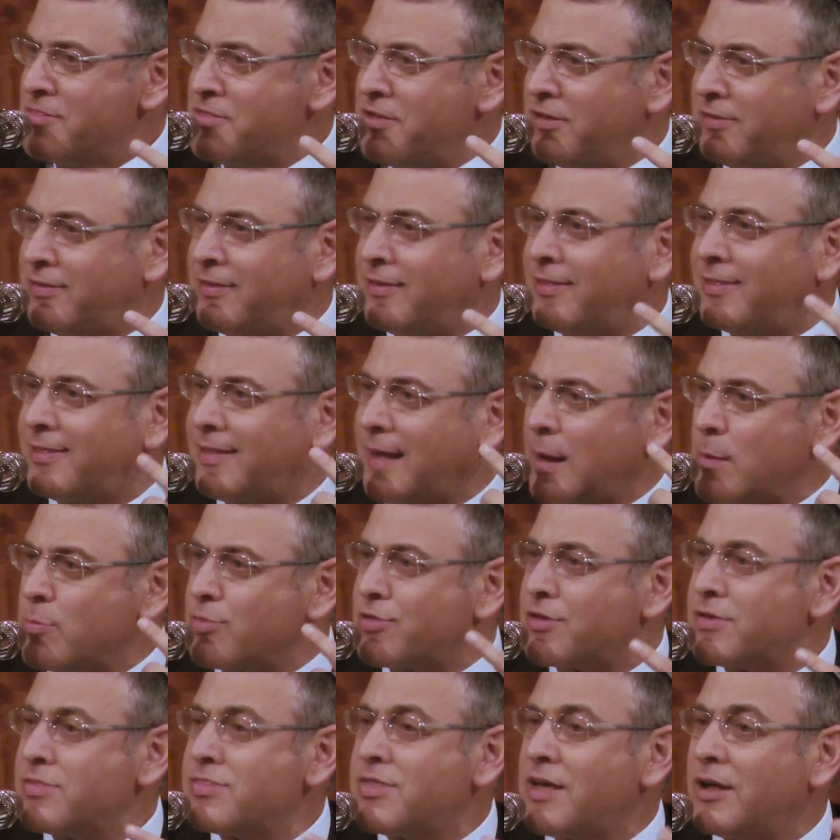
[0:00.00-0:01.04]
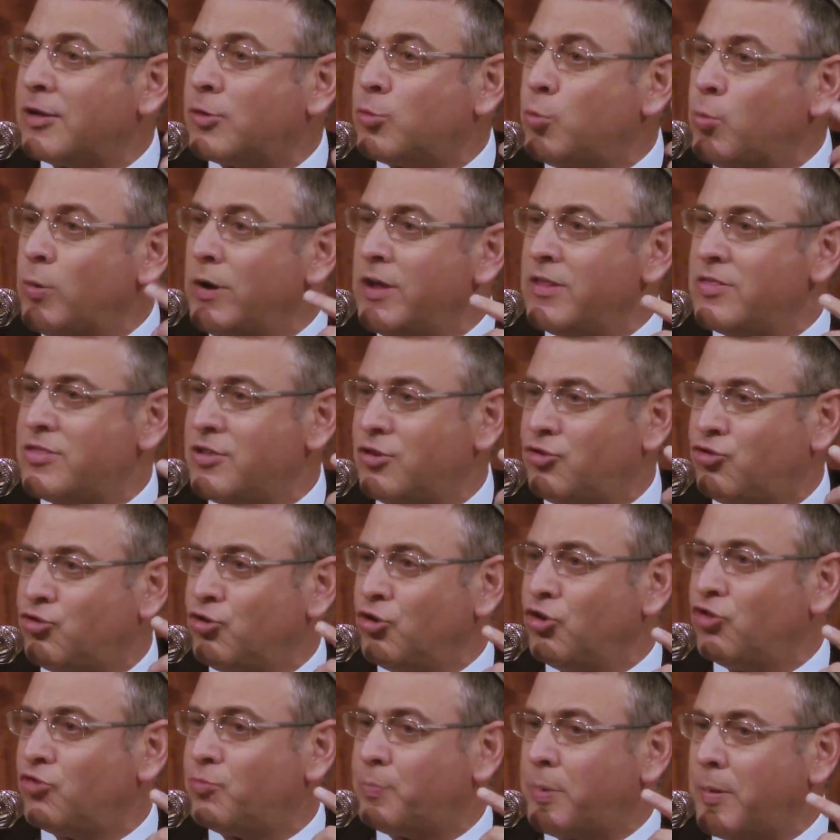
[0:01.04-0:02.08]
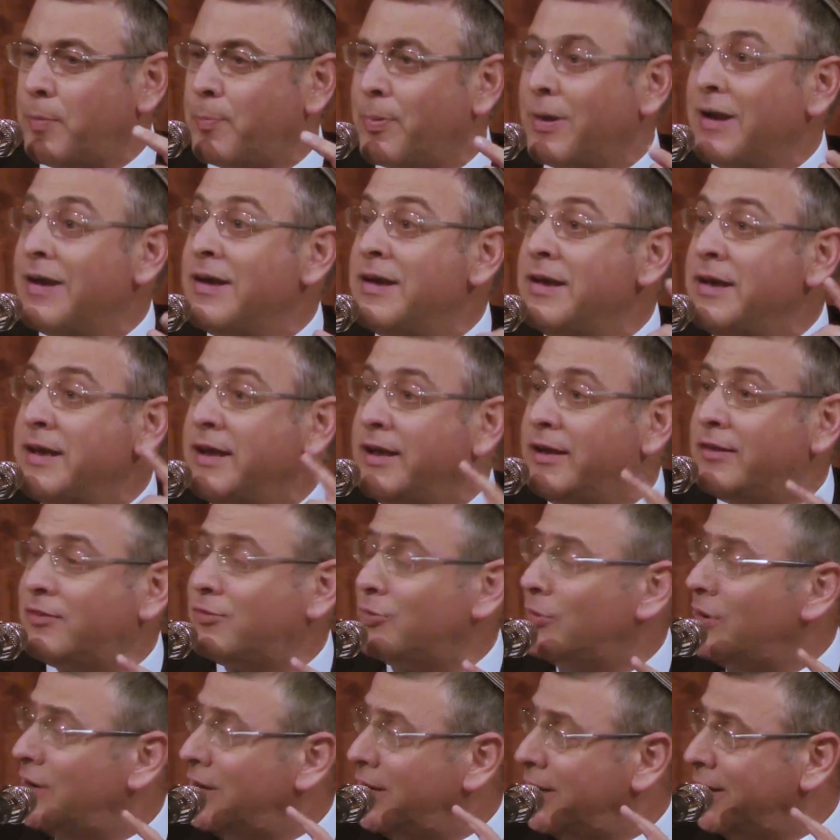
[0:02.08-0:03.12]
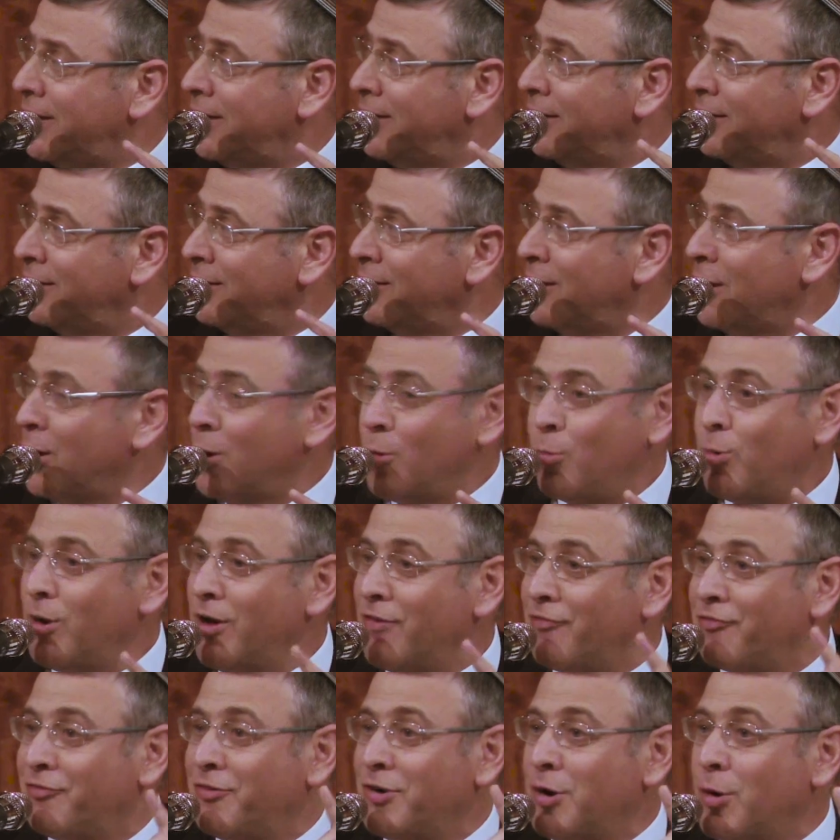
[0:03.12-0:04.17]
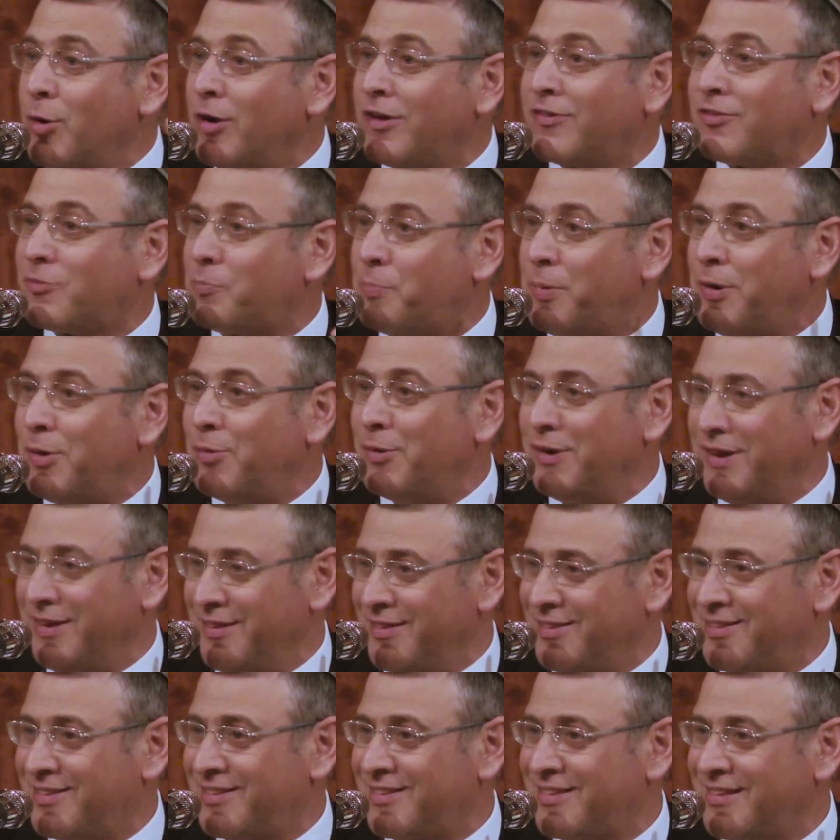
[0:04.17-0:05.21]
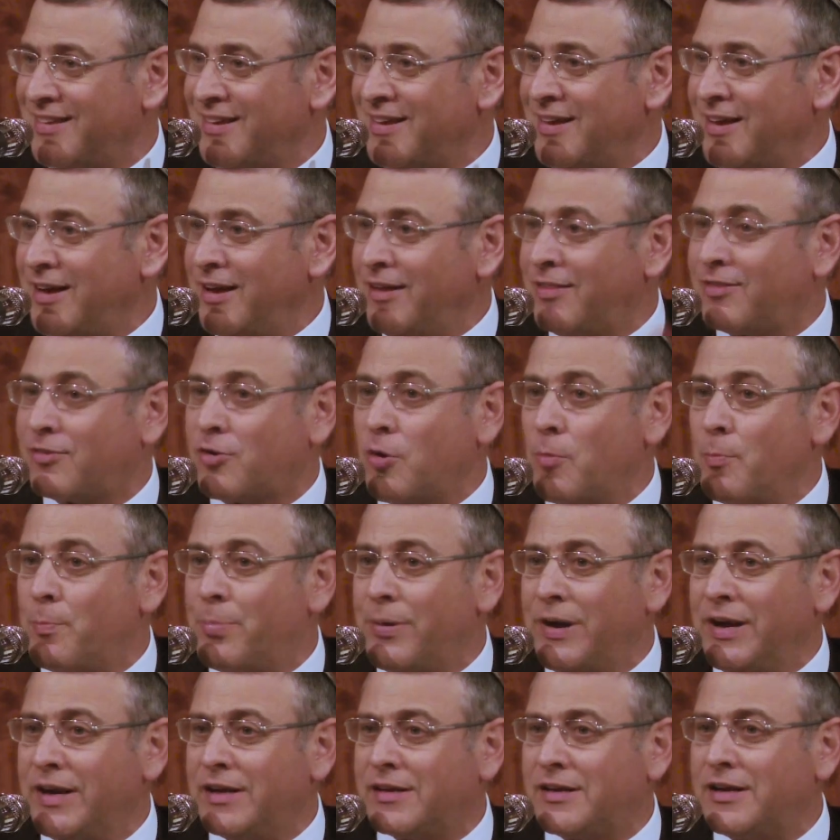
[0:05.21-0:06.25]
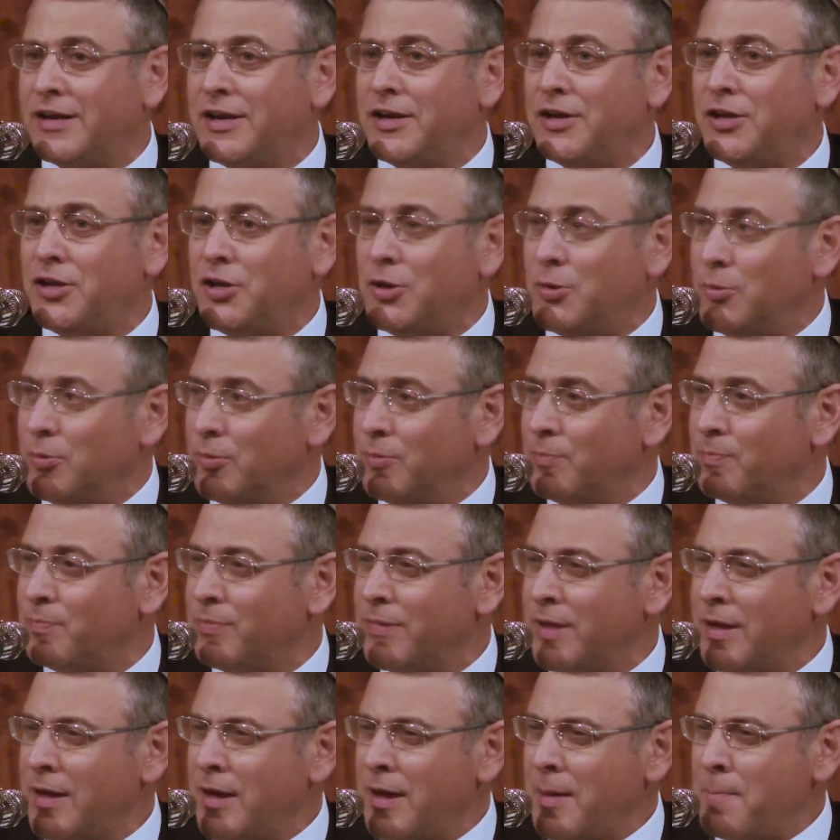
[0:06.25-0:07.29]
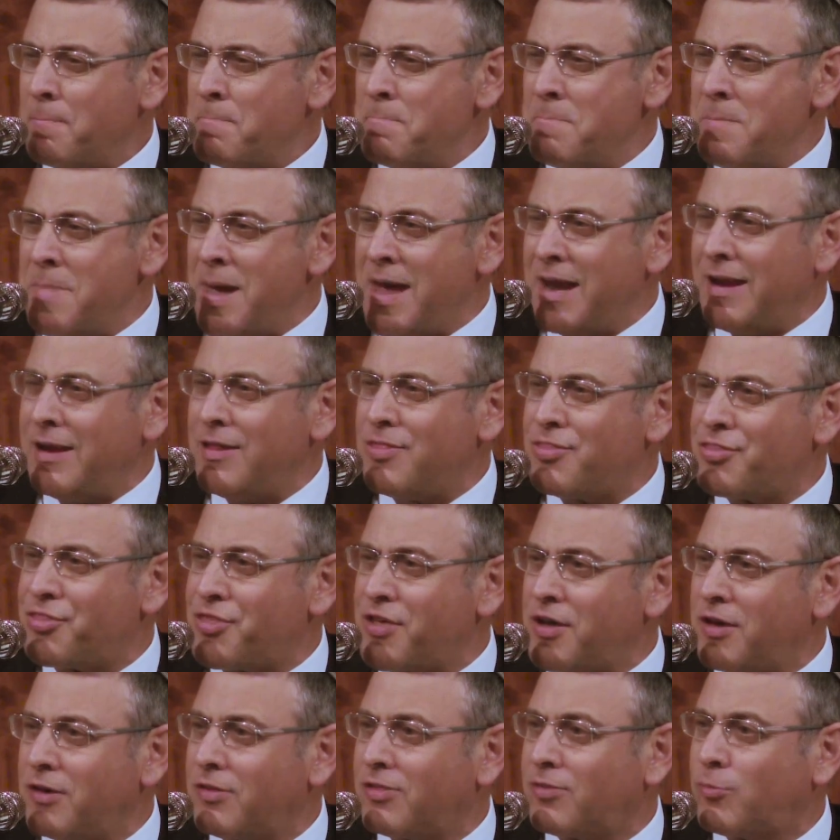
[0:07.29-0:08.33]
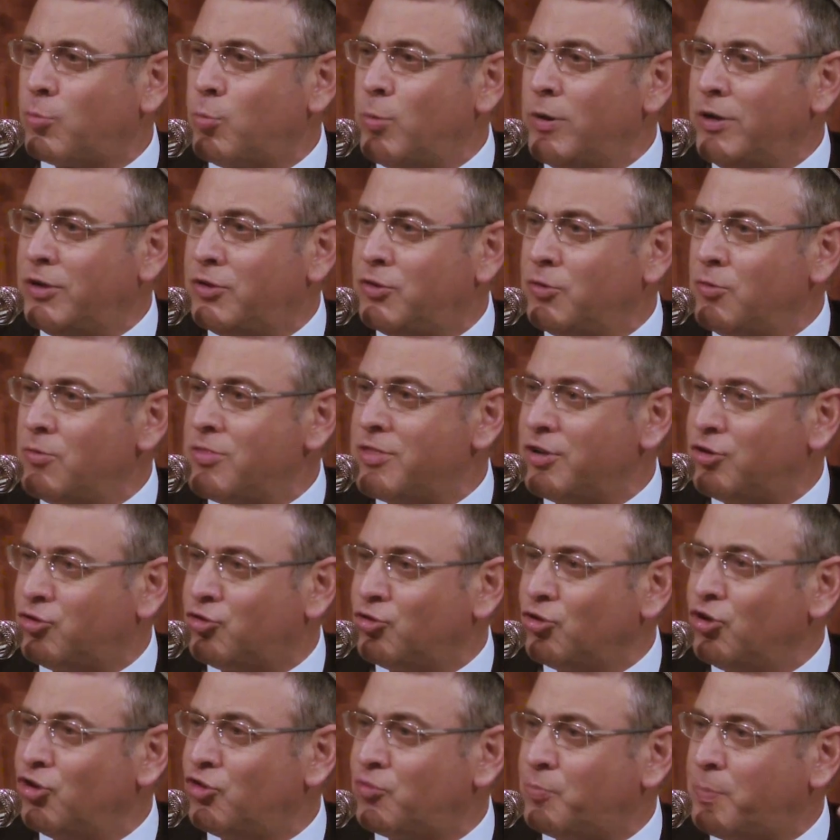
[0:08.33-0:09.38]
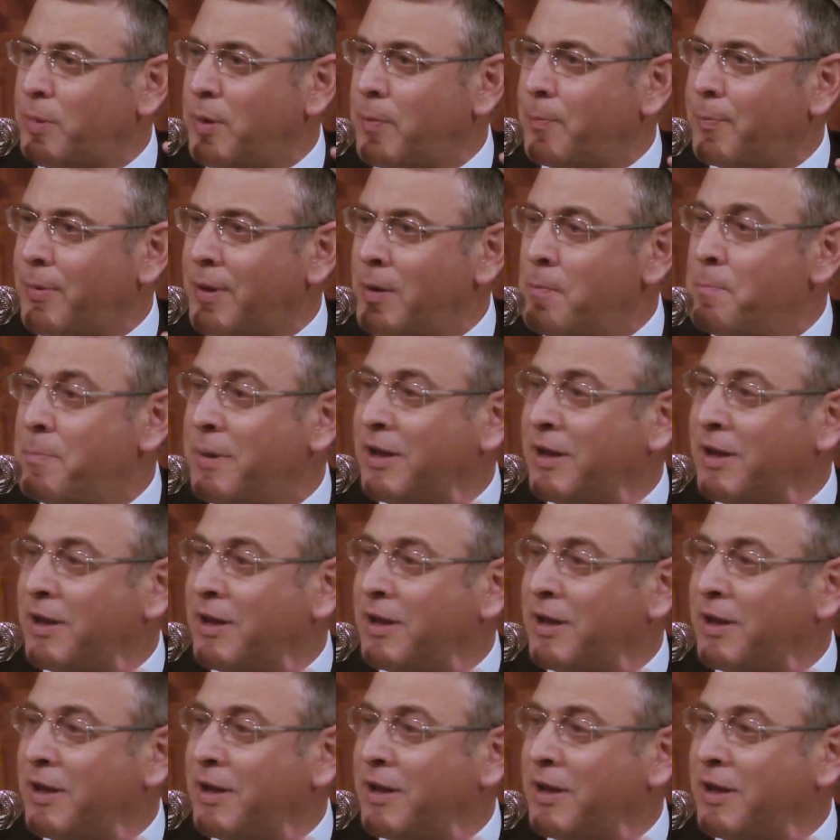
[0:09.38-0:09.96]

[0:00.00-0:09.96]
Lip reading: this is something that we, the Jewish people, need to learn. We have no experience. It's completely new. Many things we do, the Jewish people,